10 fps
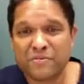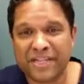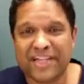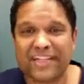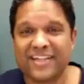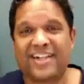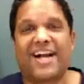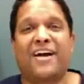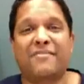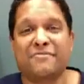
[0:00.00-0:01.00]
like
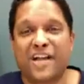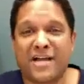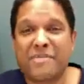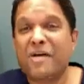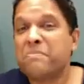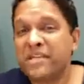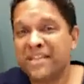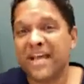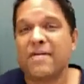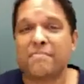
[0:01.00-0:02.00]
I'm helping
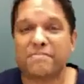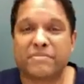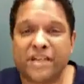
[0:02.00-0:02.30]
them,